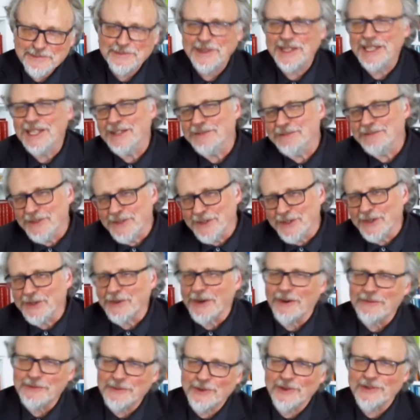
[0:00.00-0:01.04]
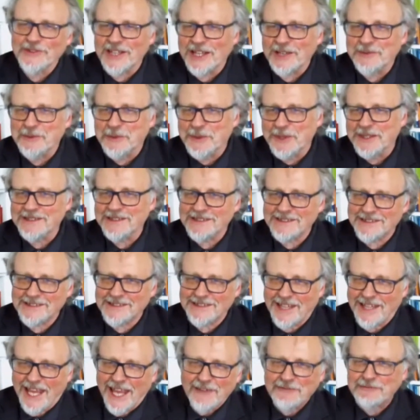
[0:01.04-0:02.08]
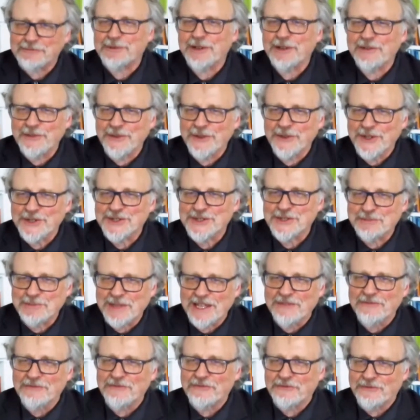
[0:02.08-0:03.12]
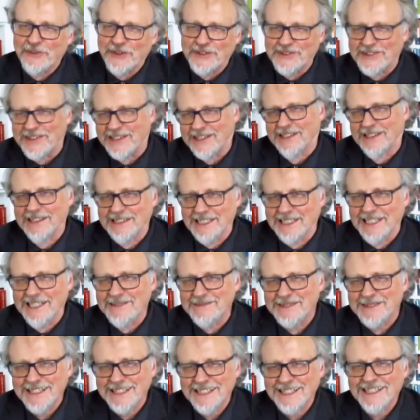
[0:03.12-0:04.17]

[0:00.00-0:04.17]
even though, of course, I would have preferred to be physically